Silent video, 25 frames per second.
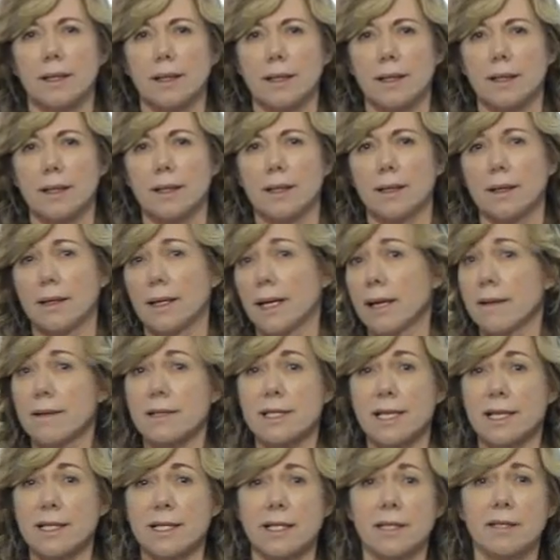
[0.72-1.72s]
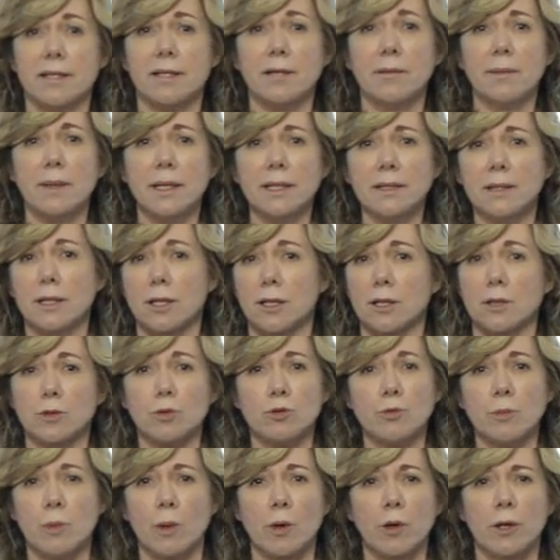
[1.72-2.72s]
Ladies and gentlemen,
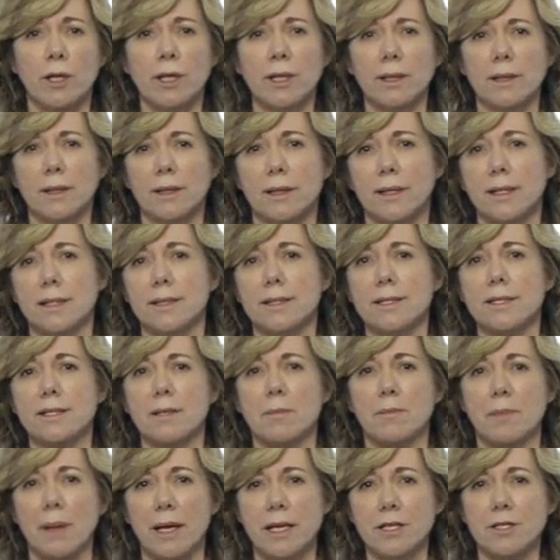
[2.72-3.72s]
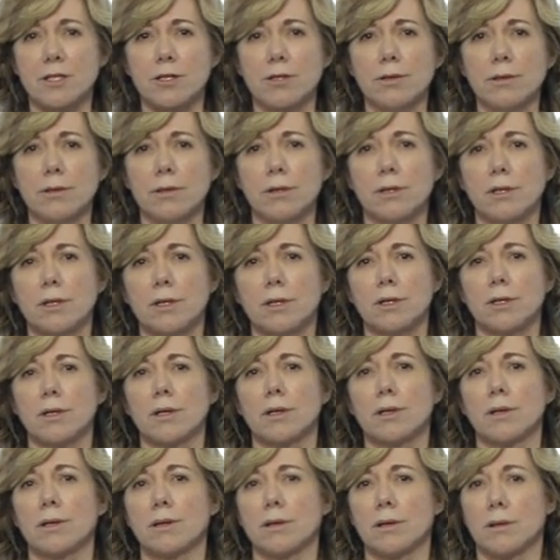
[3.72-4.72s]
good morning. It is a pleasure
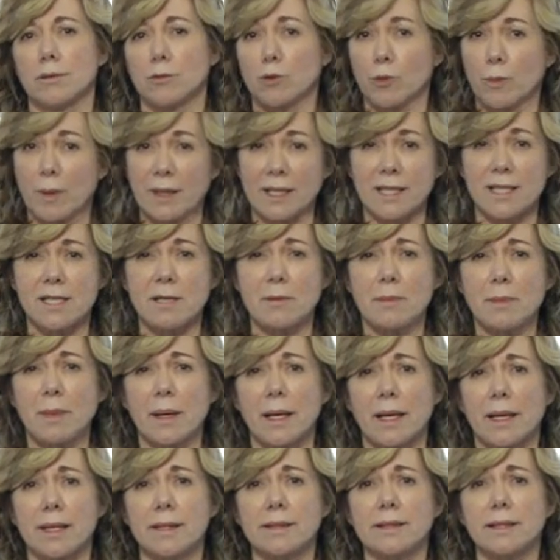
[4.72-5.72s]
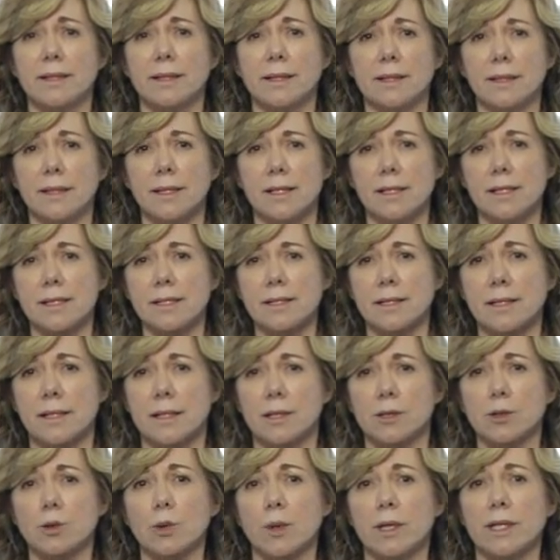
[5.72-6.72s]
to participate in this
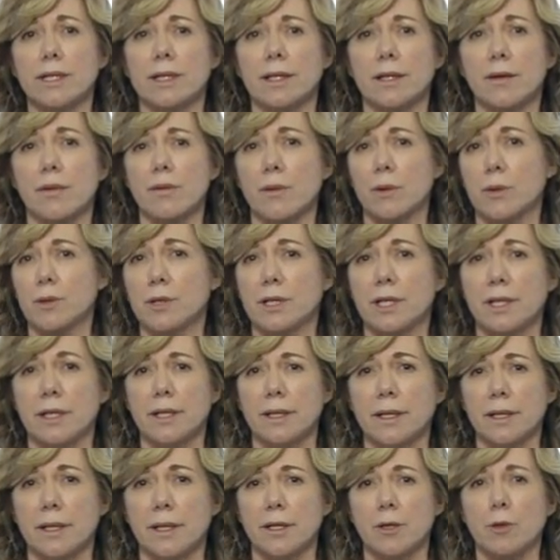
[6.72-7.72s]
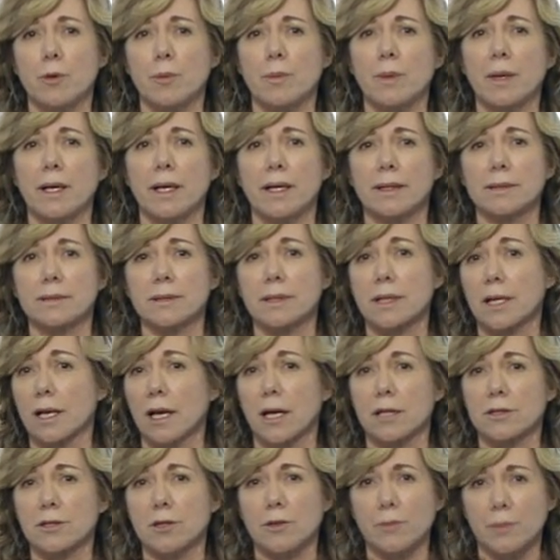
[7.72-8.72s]
2013 European
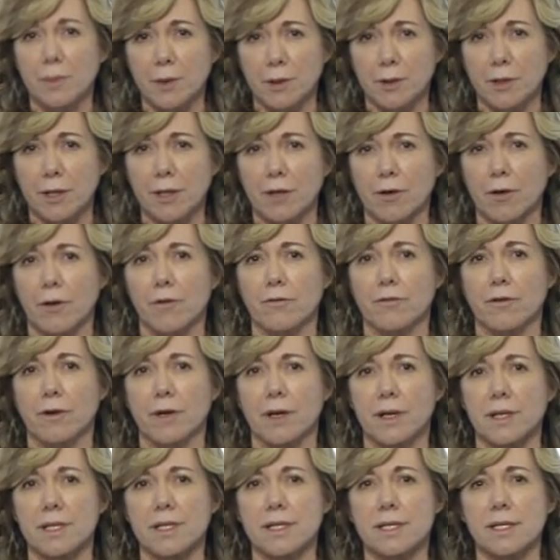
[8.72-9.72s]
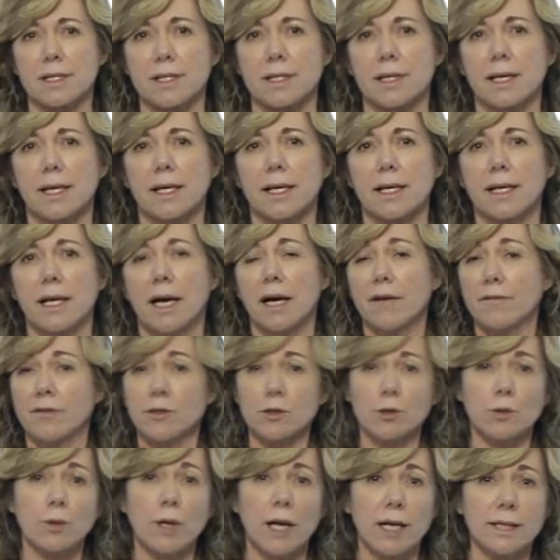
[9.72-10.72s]
Cloud Computing Conference.
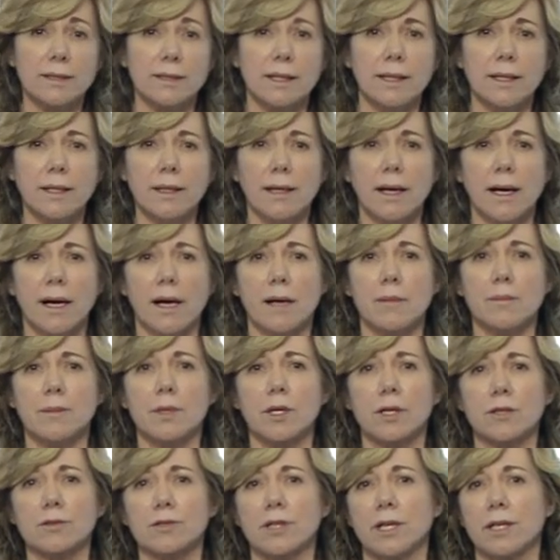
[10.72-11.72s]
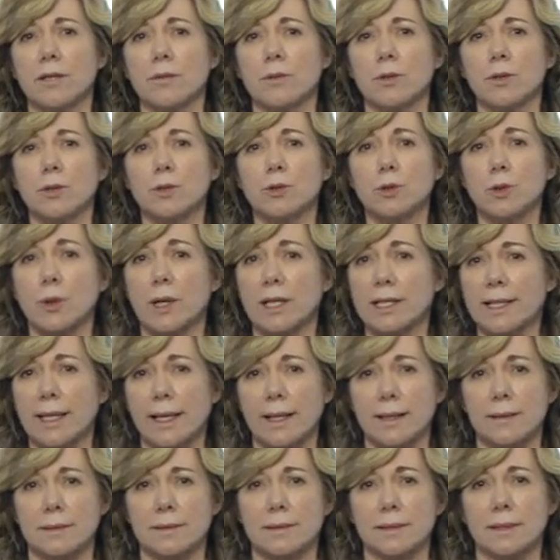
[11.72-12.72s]
Unfortunately, I'm not able to
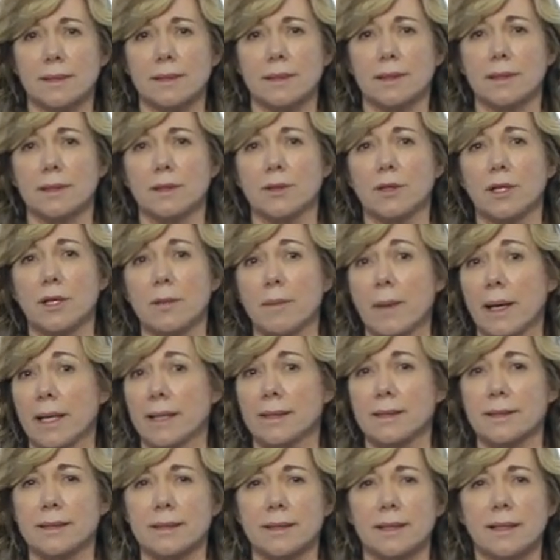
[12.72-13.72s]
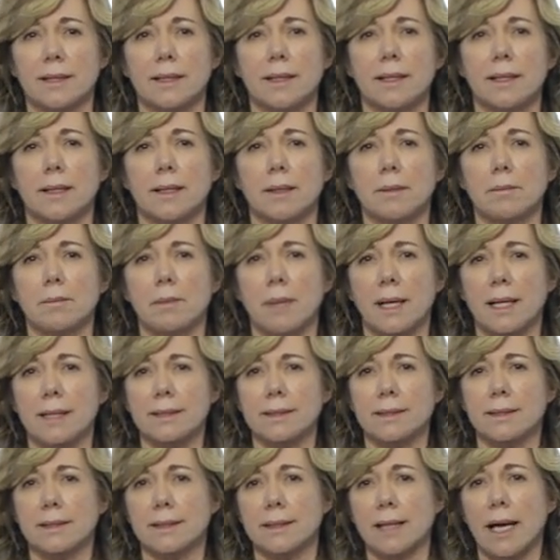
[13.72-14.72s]
attend the event,
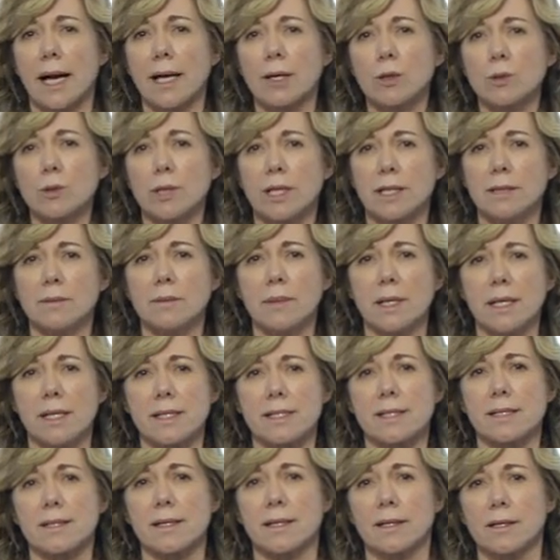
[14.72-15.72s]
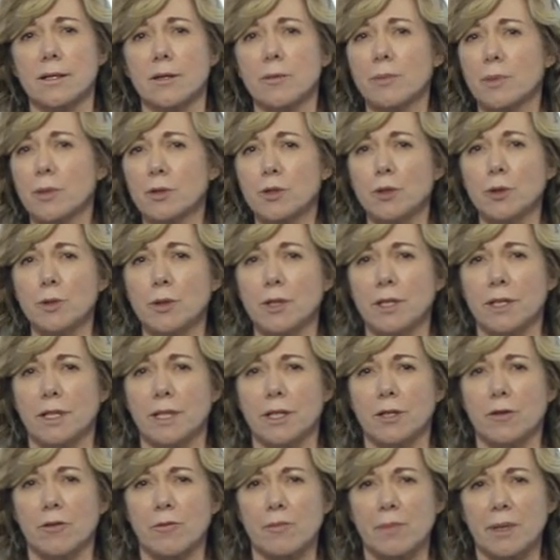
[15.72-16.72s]
but I wouldn't miss the
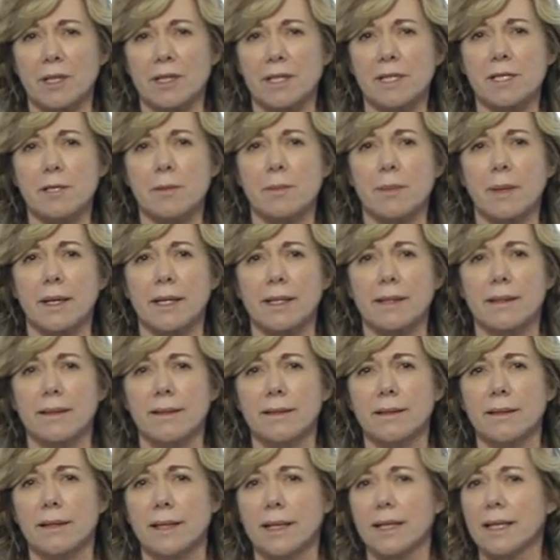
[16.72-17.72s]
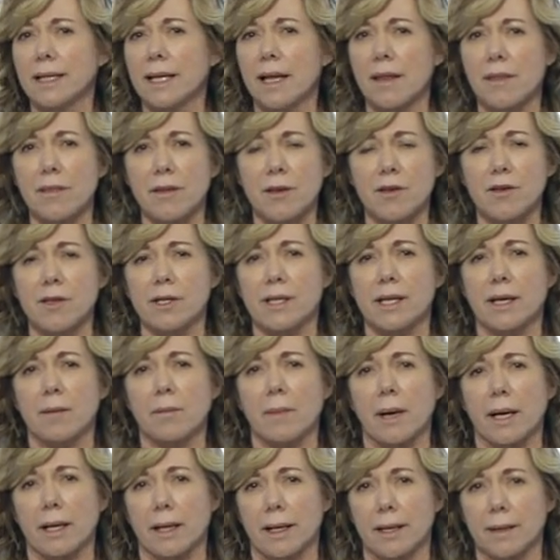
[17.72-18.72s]
opportunity of participating in a digital
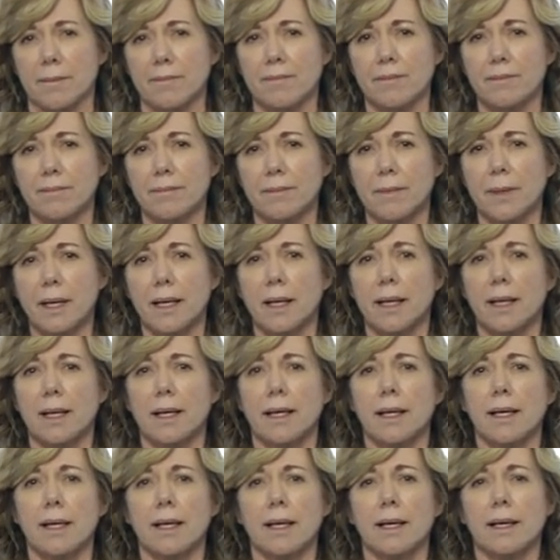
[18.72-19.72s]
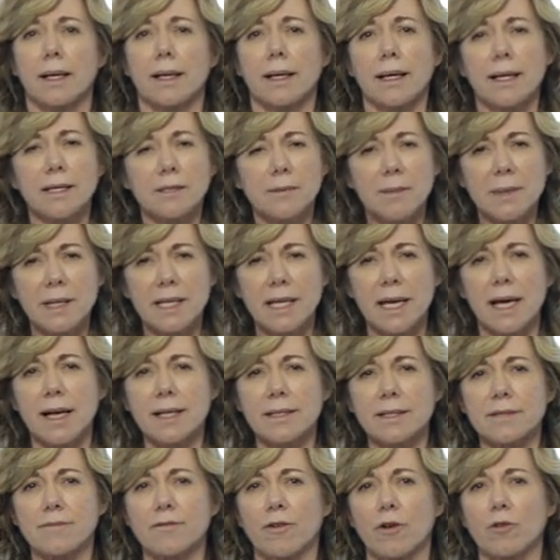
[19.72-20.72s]
manner. Let me
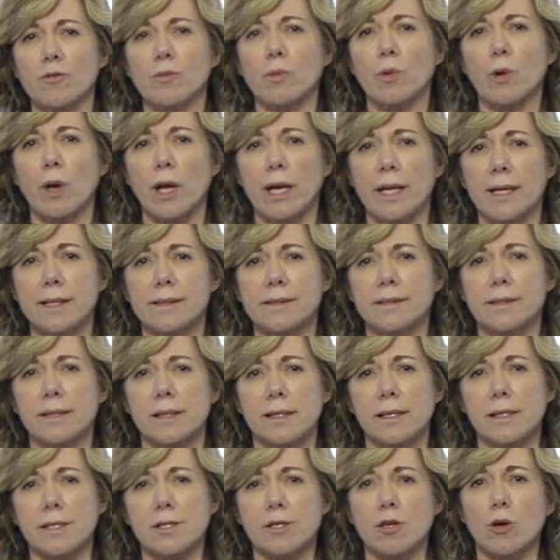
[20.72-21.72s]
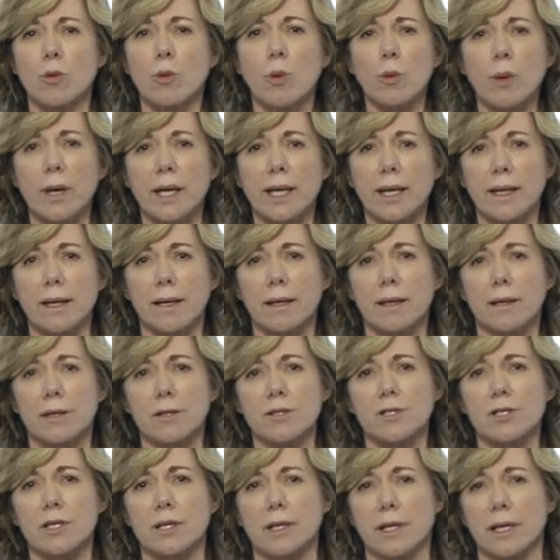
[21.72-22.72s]
just formulate some quick
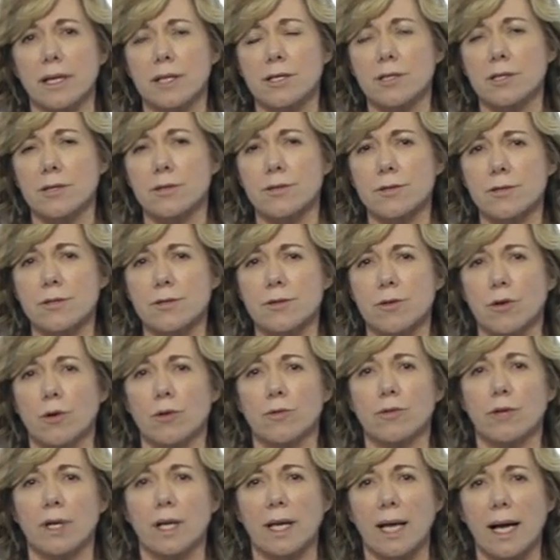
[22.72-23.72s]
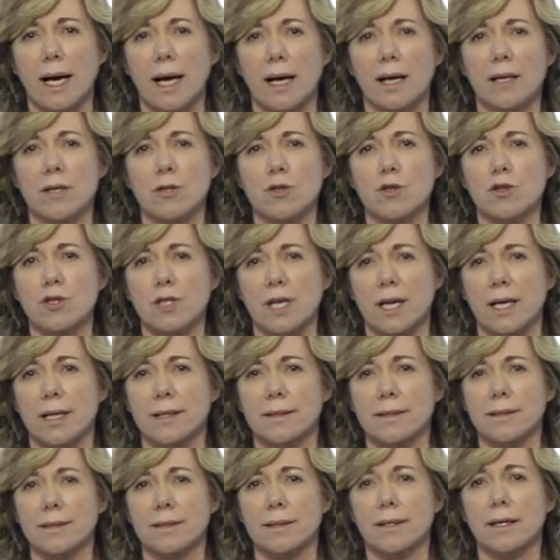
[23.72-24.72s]
considerations on the large
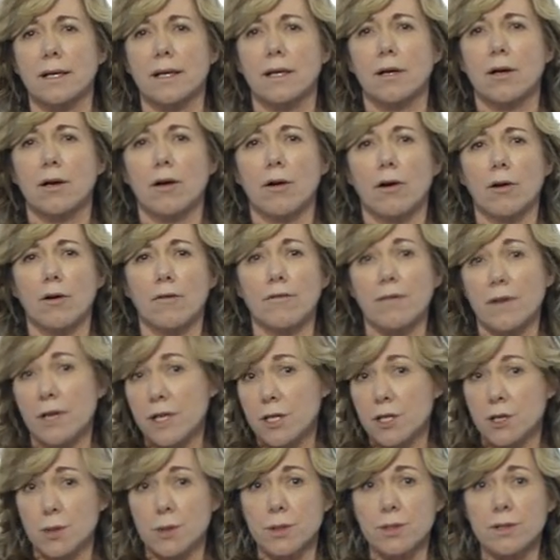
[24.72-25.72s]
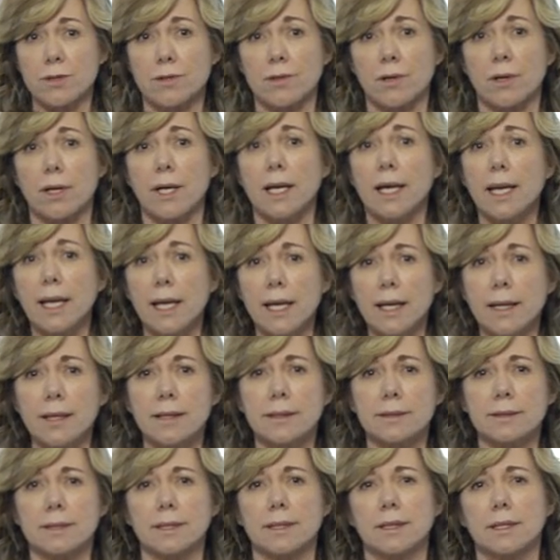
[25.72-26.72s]
set of issues
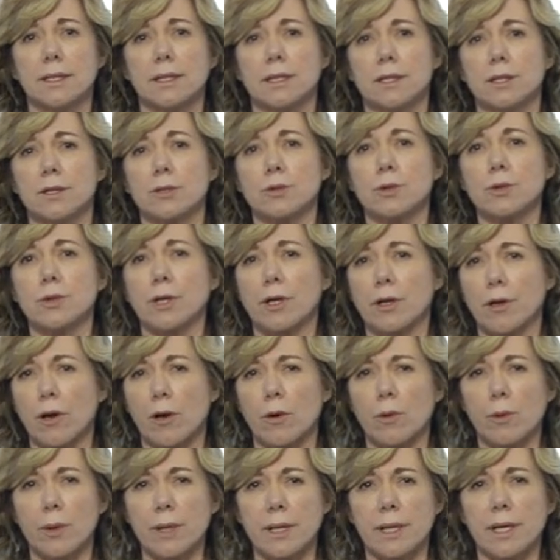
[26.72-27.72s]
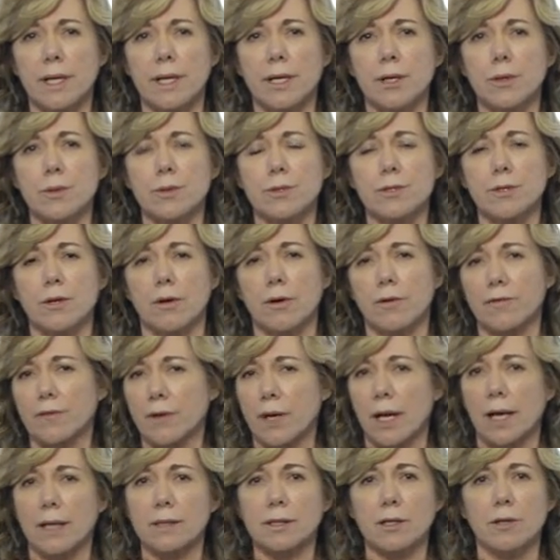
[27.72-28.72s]
linked to the growing use of
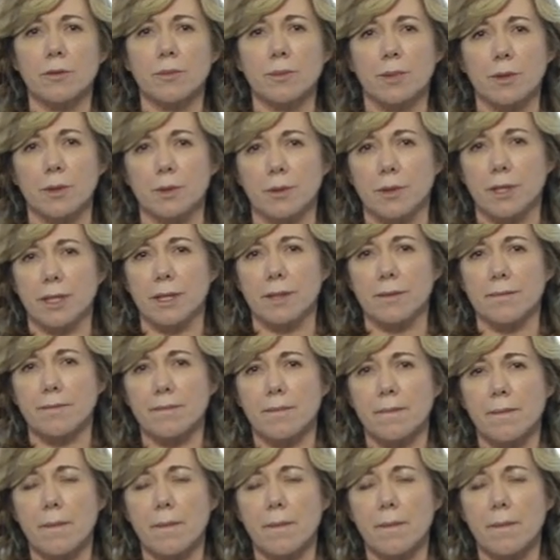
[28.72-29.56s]
cloud computing.